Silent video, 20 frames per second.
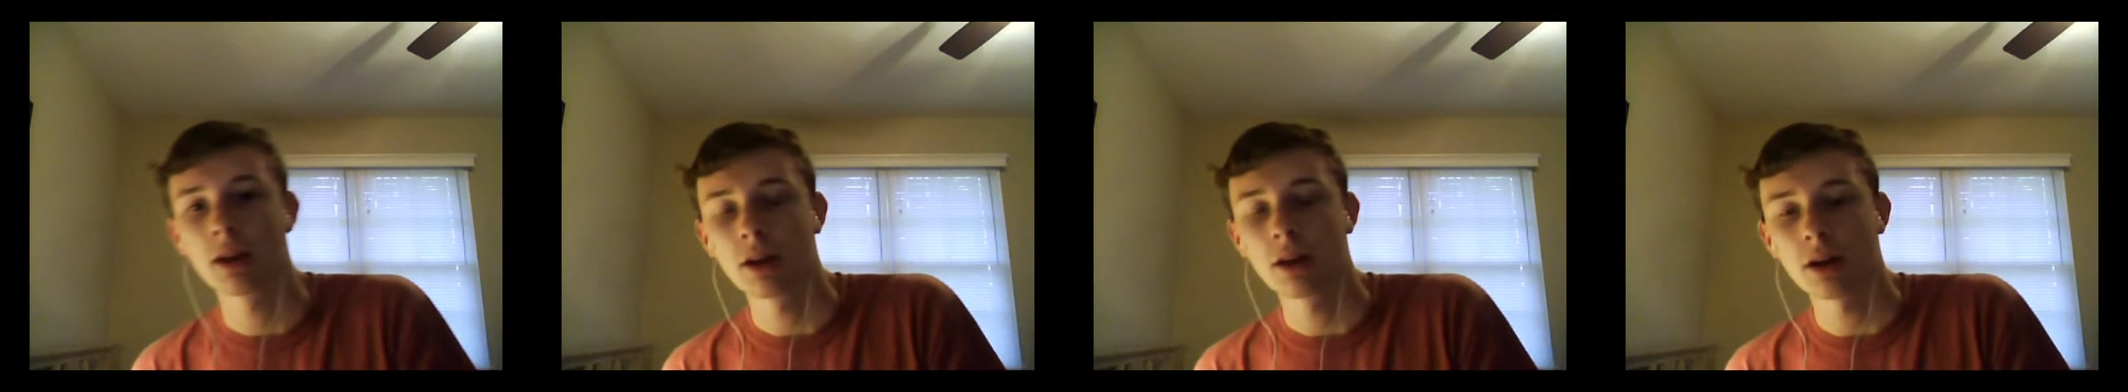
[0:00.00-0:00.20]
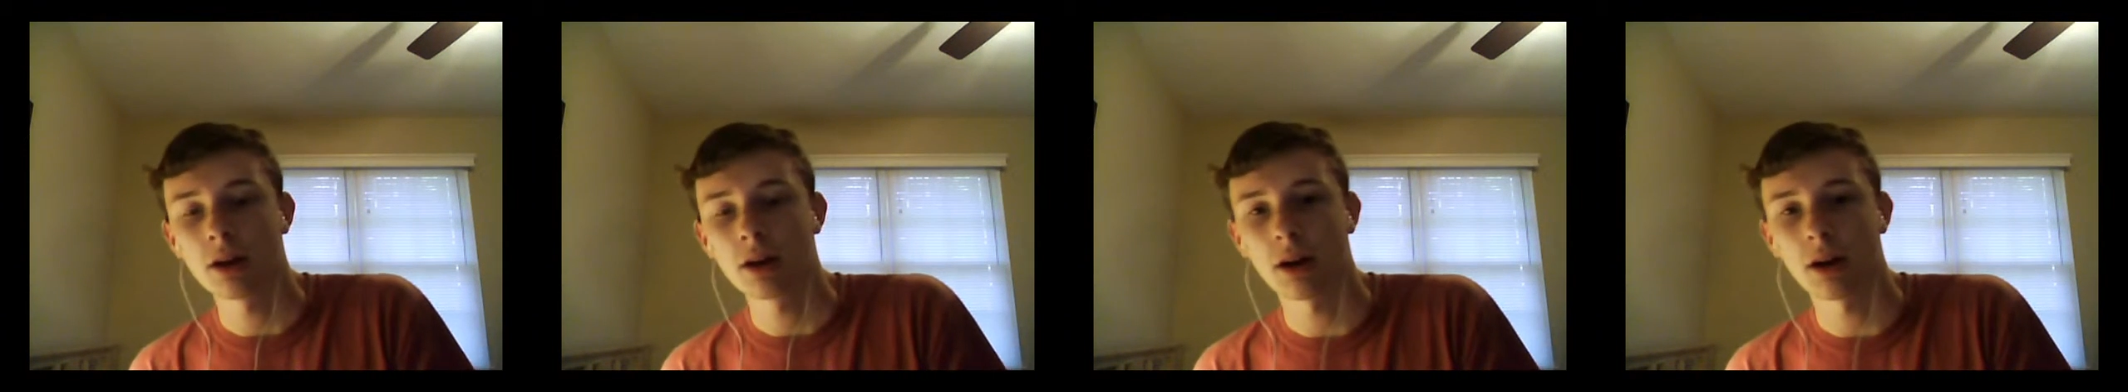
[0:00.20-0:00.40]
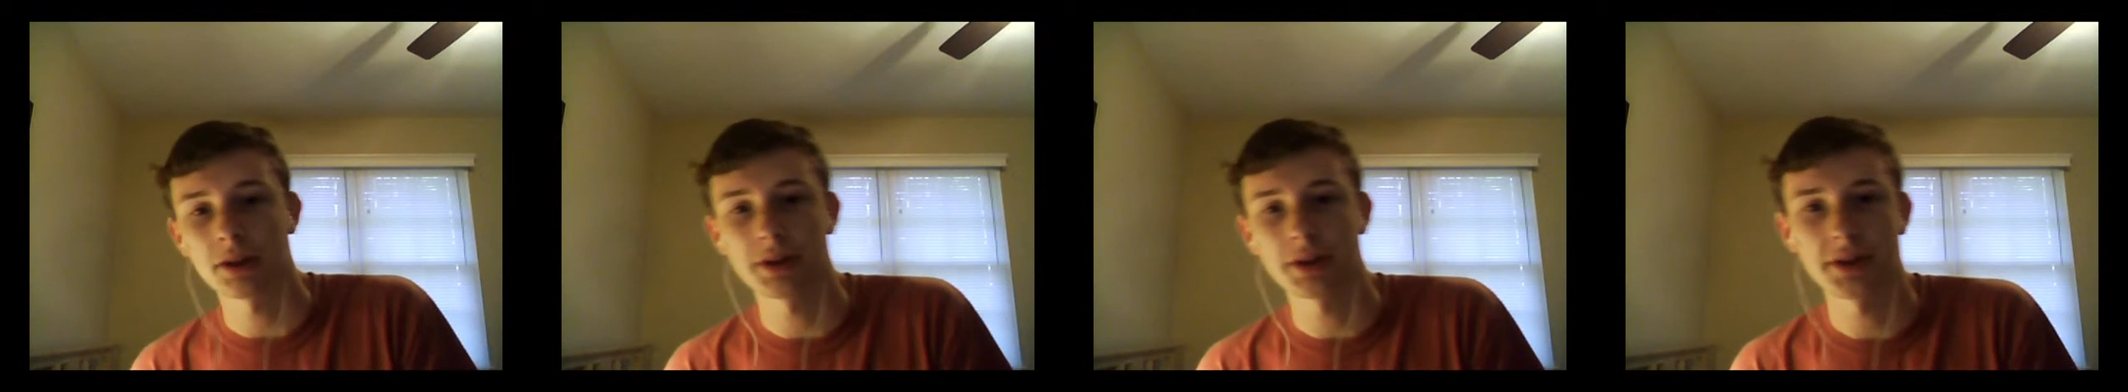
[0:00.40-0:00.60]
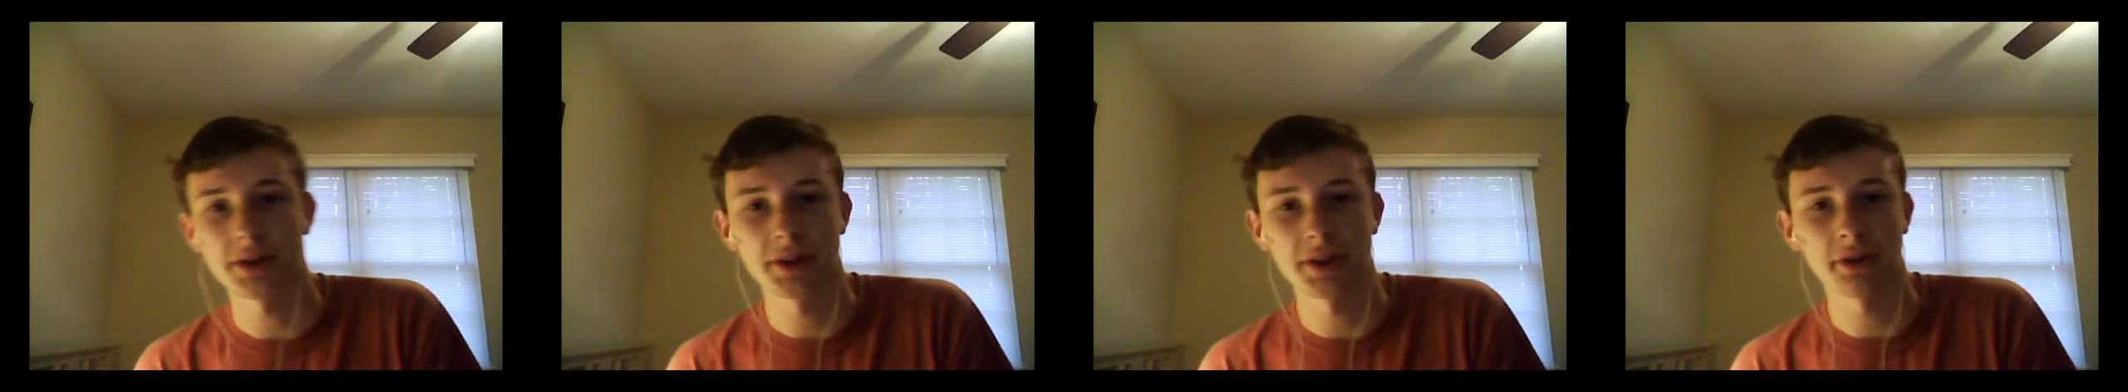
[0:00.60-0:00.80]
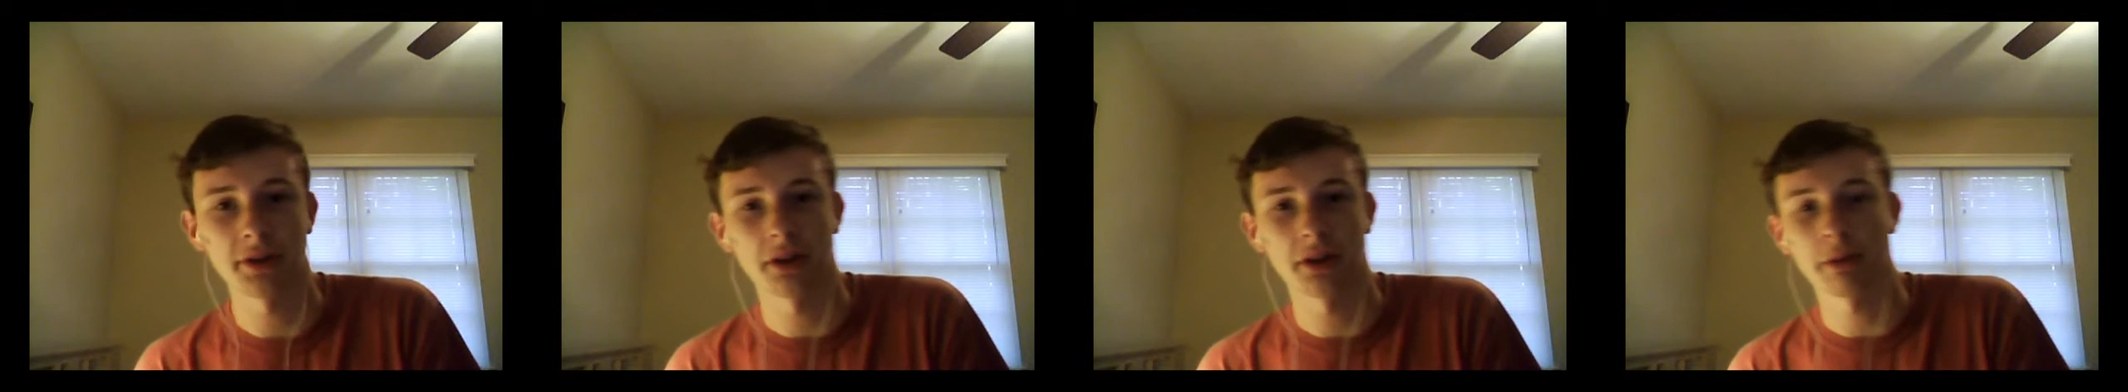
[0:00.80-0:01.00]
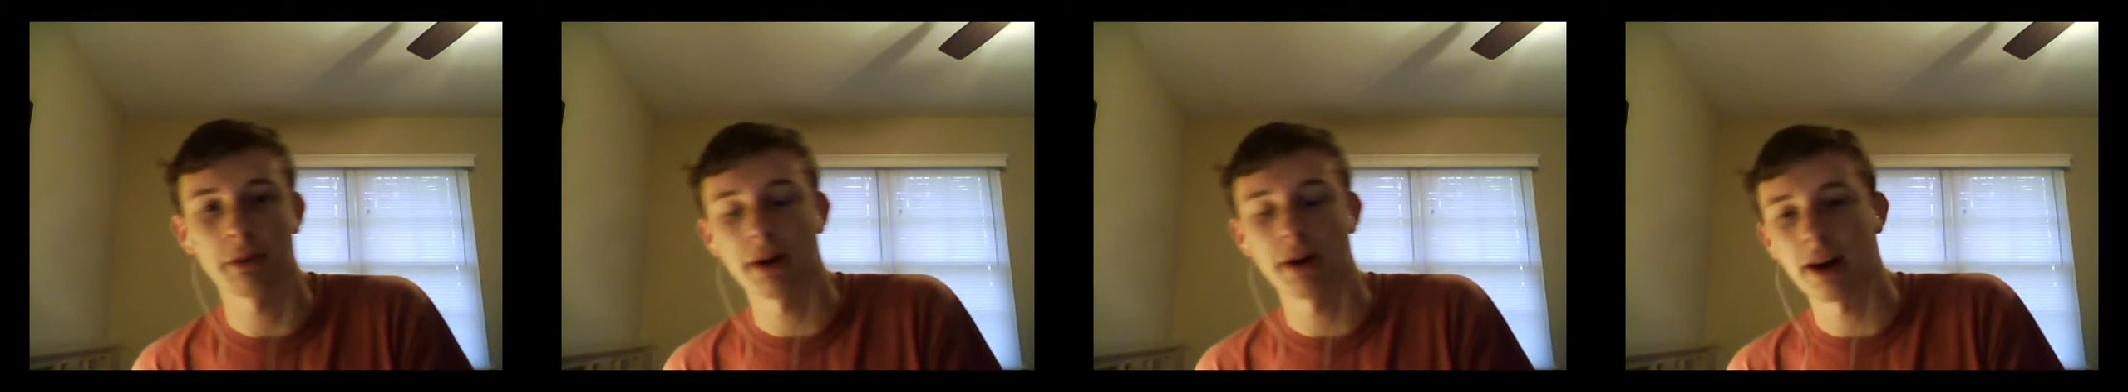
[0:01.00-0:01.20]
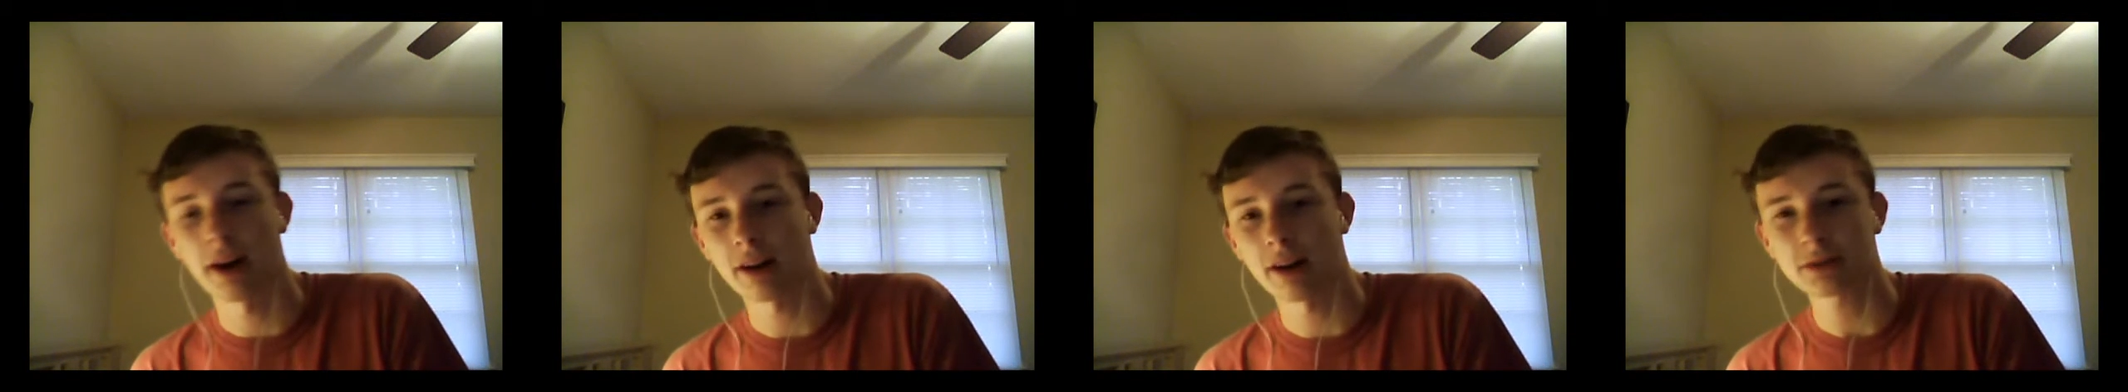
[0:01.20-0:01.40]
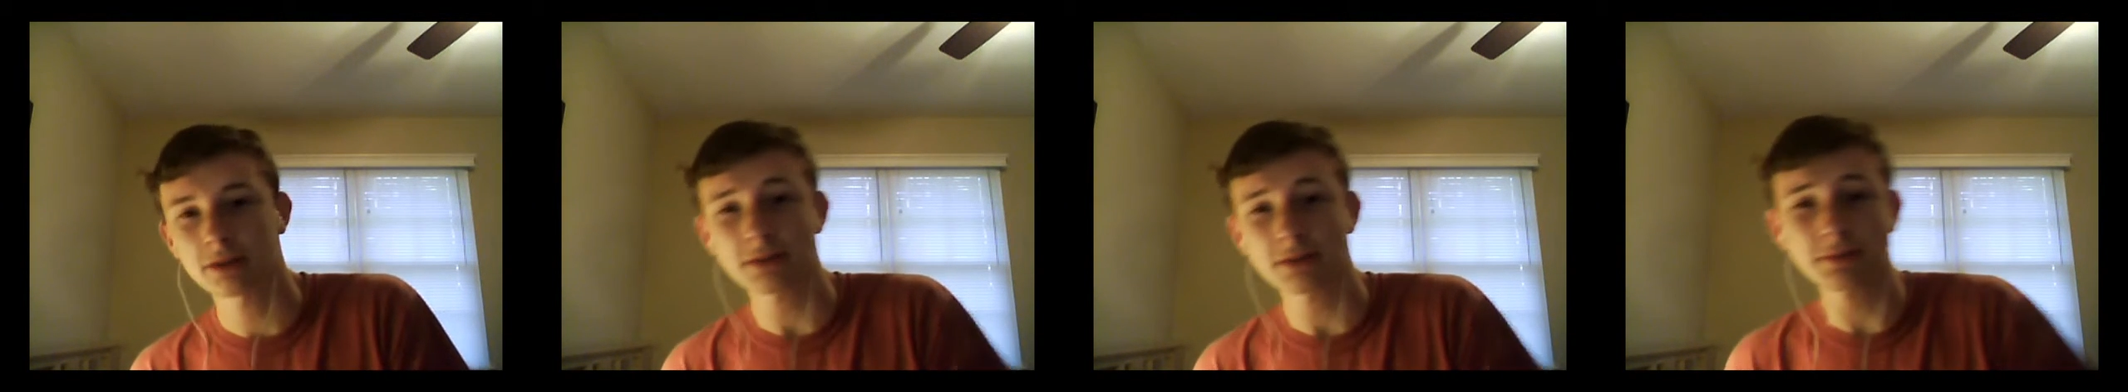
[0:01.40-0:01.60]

Also, I said earlier about how